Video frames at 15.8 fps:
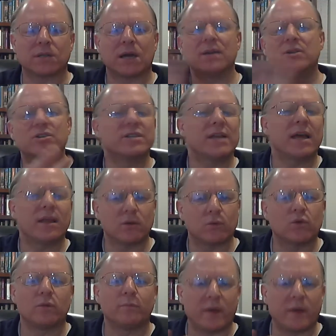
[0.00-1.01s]
I understand the
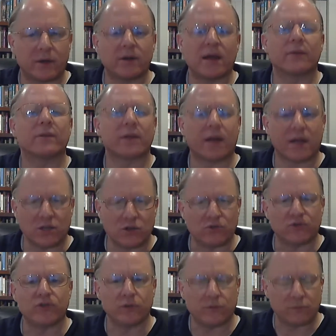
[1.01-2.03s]
world better now than I
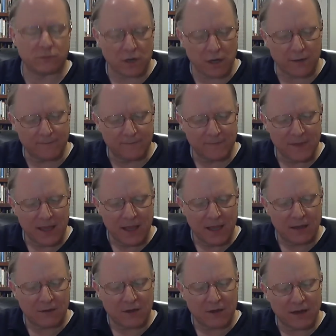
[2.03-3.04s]
used to, right?
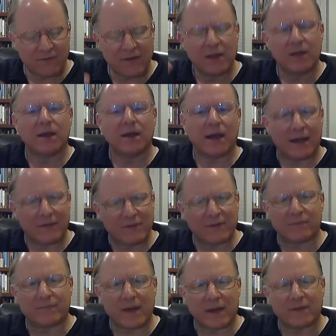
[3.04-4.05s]
I have a
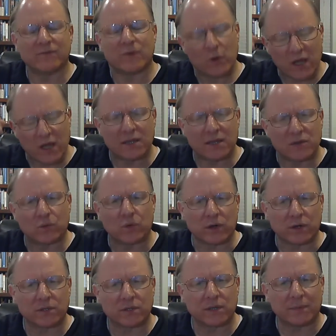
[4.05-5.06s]
kind of, okay, this
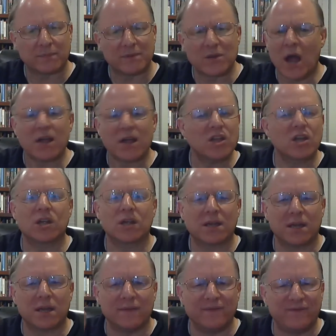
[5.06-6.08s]
works. I'm not
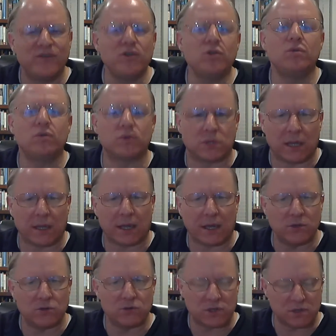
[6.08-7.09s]
confused like I
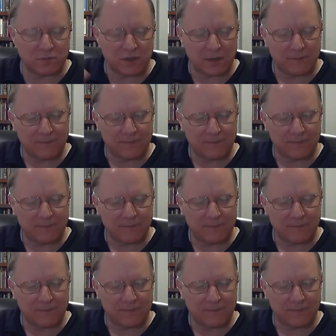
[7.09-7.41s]
used to be.